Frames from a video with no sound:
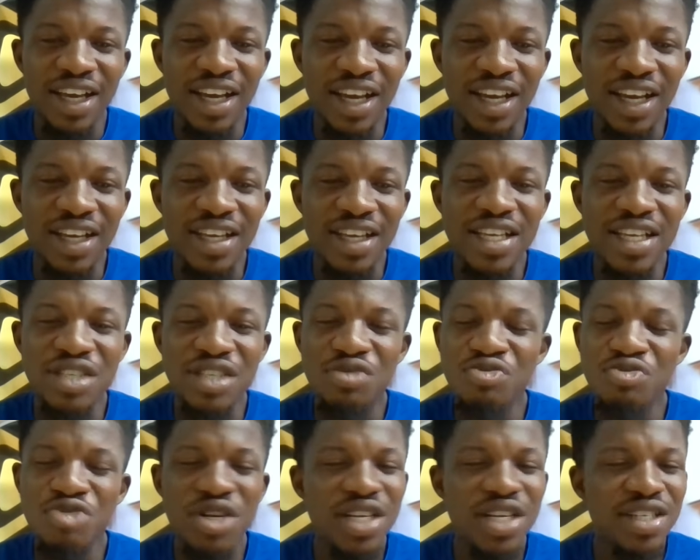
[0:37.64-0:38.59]
he's
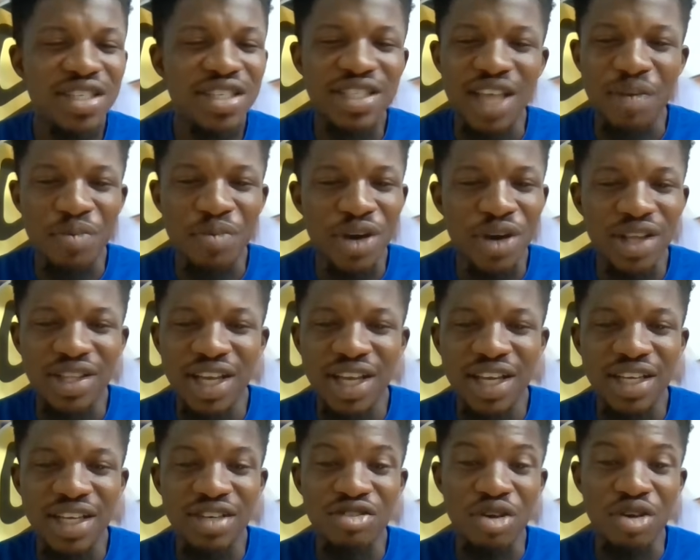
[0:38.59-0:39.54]
really disappointed
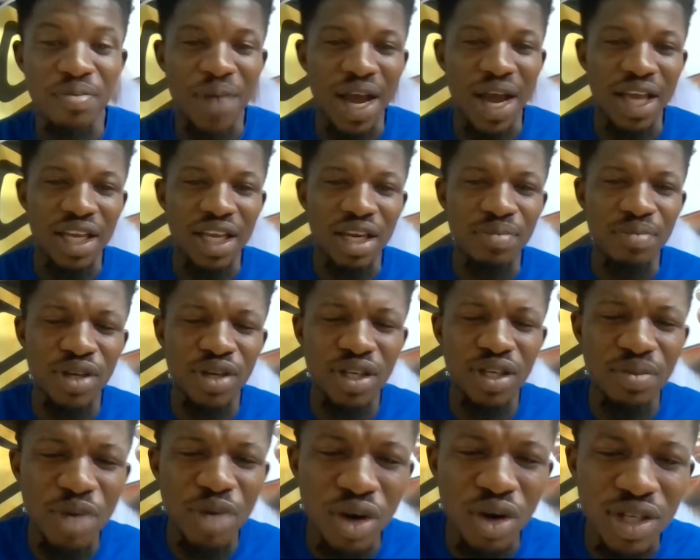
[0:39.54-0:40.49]
in Dormaahene
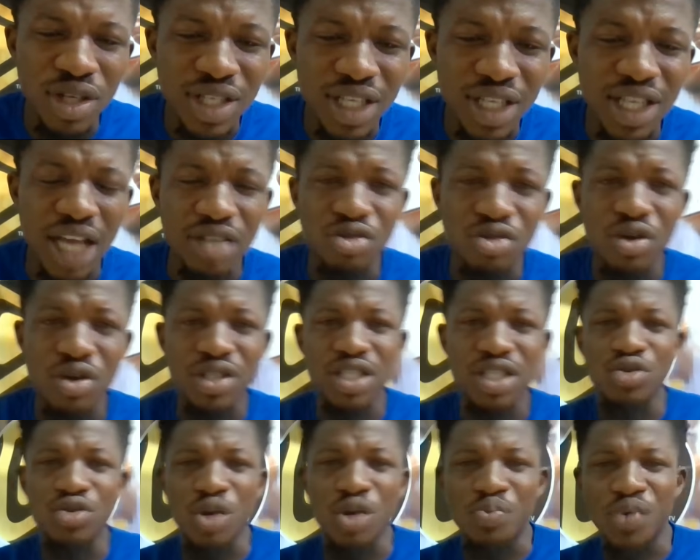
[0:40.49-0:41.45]
because it has got it
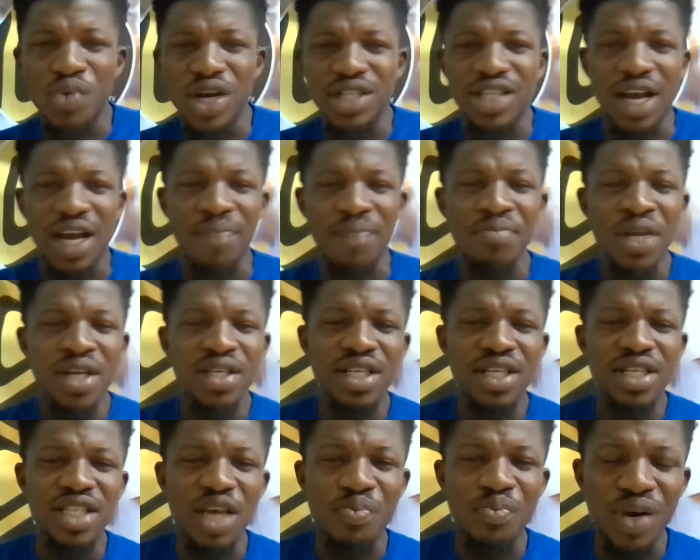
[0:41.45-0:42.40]
to a point that they
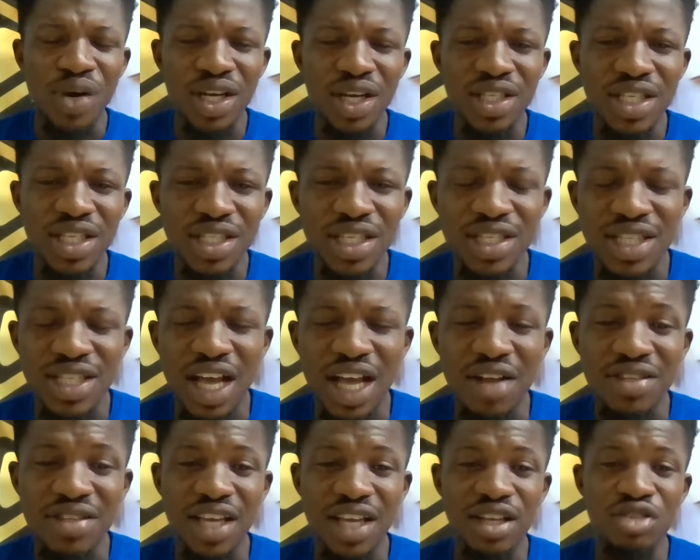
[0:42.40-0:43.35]
say politics is now
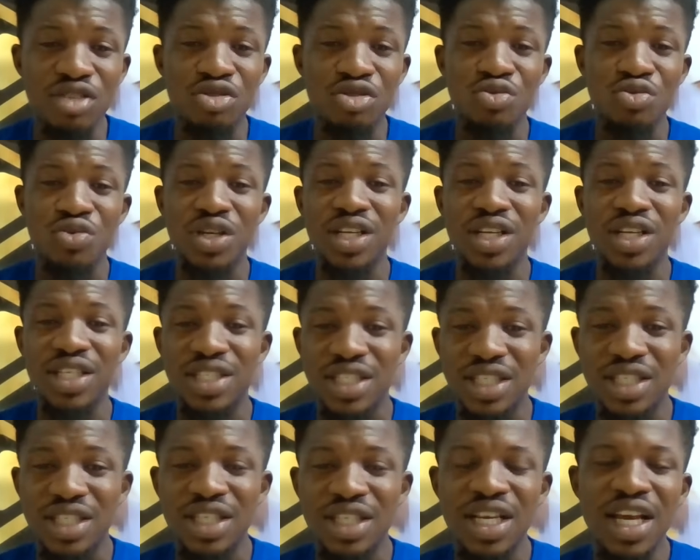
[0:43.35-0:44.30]
turning to
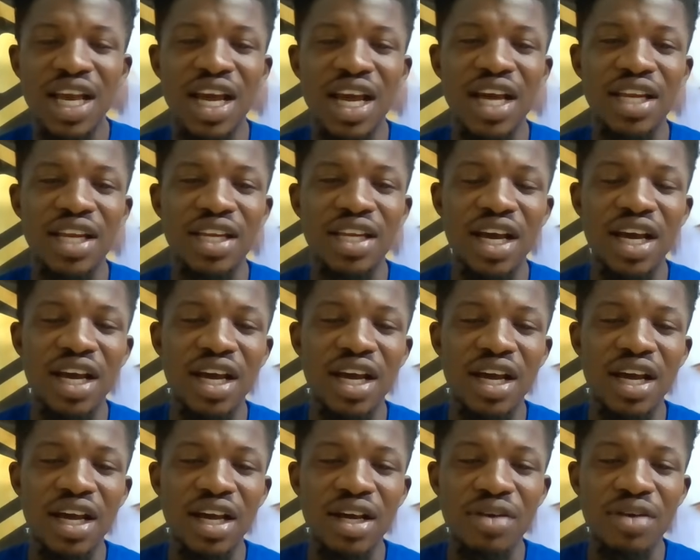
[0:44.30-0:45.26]
religion and
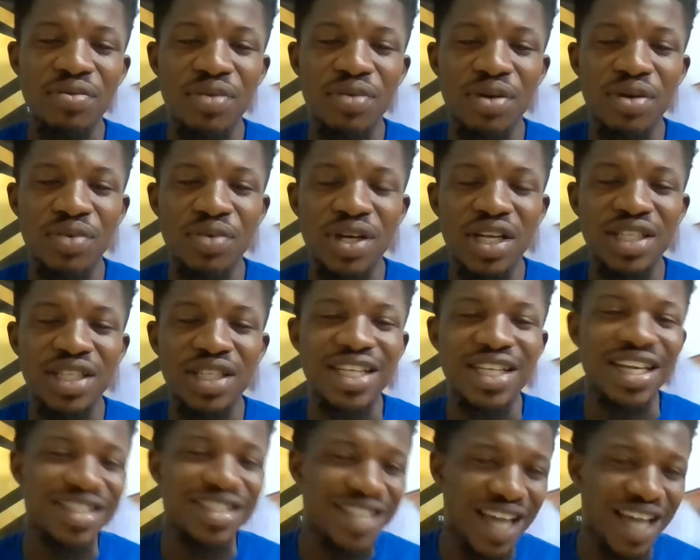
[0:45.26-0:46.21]
religion
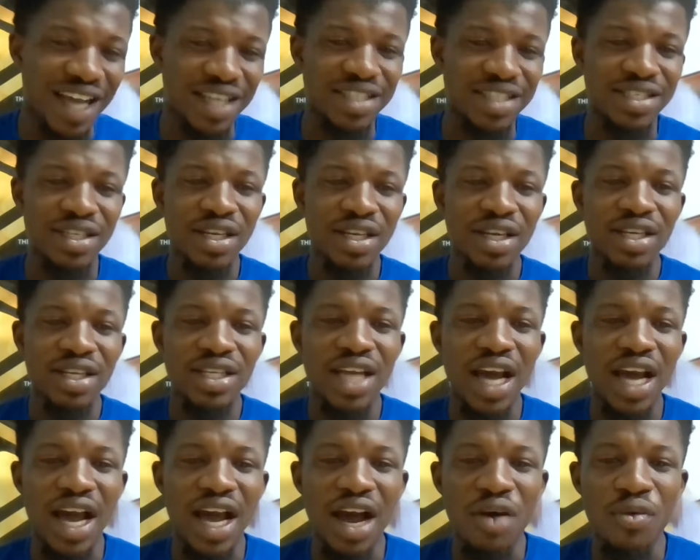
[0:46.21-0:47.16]
attacks.
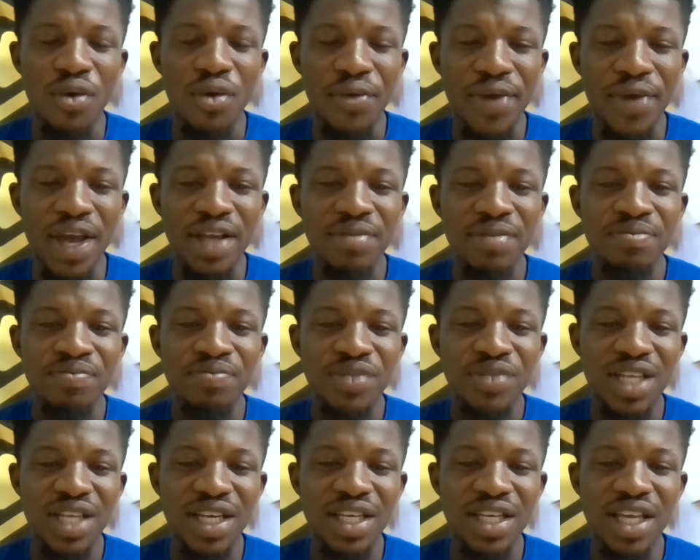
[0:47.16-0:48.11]
Na wohwe
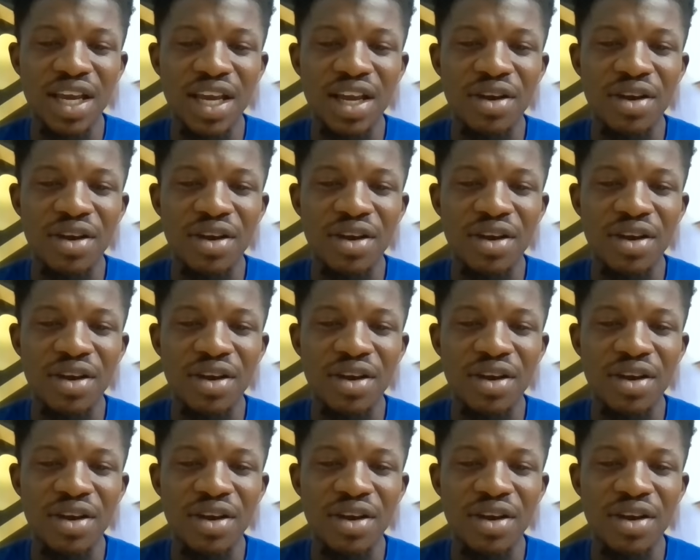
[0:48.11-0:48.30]
senye